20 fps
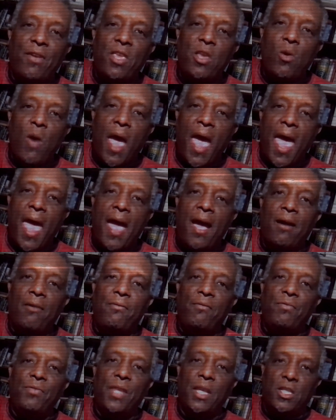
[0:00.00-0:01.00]
you have
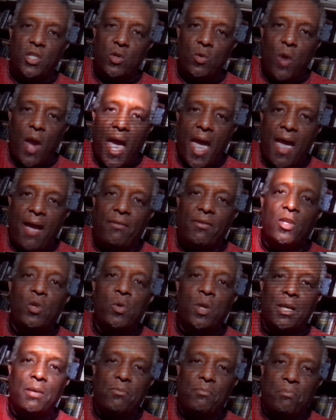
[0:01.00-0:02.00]
that you have, you
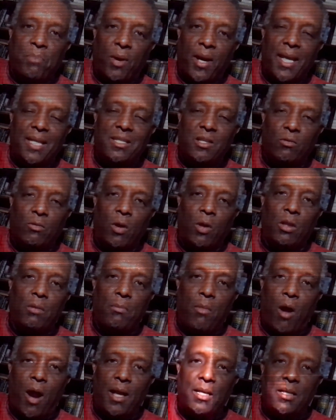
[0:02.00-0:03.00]
can bring to Roland
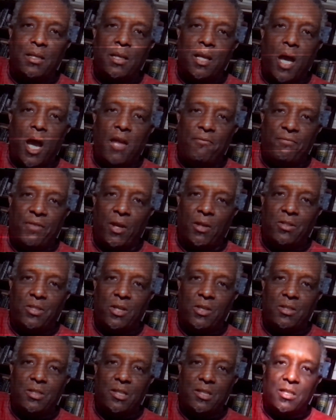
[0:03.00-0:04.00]
Martin
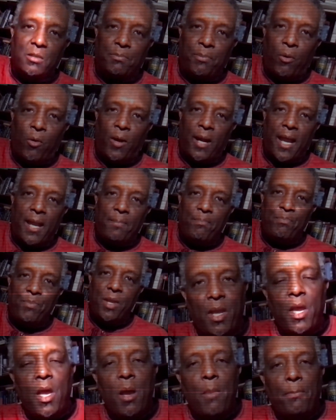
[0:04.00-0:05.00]
Unfiltered to support it.
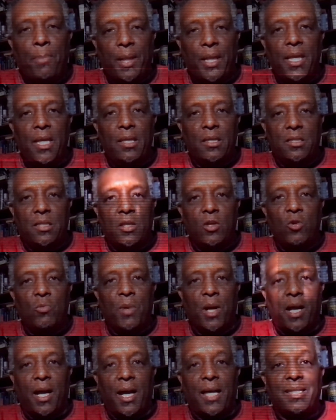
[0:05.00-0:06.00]
Please do
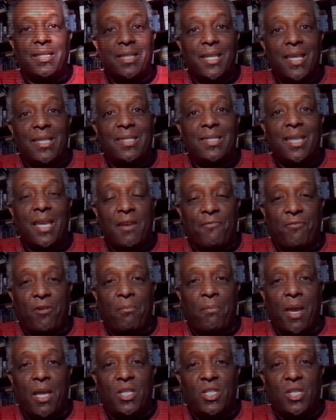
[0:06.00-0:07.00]
because this
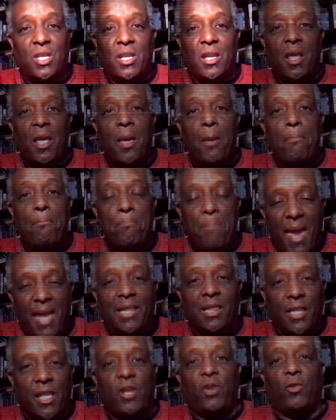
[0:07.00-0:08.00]
information may
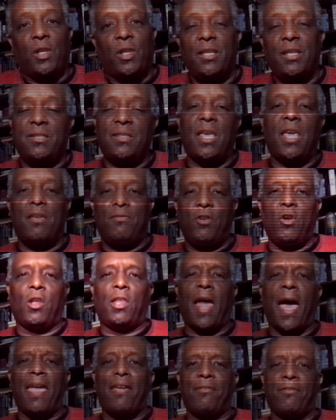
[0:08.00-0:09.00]
literally save your
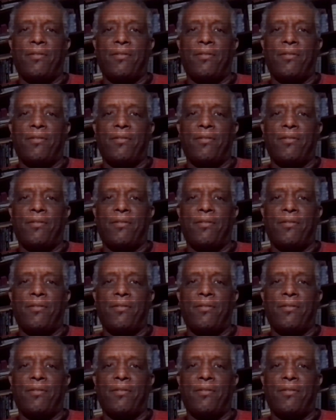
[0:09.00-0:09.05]
life.